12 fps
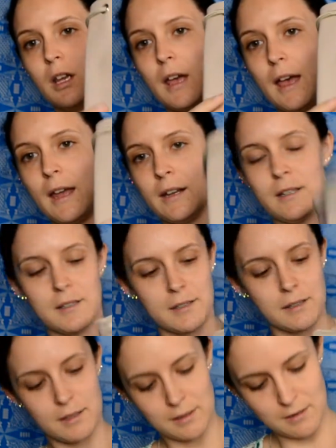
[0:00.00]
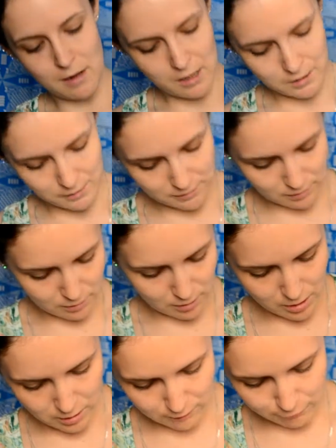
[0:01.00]
and it's this nice
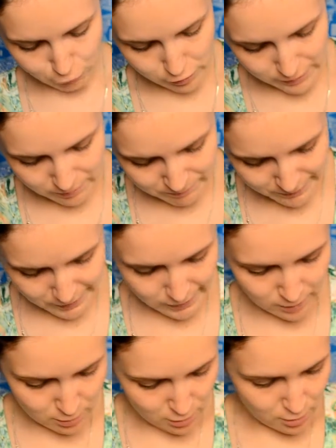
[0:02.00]
kind of creamy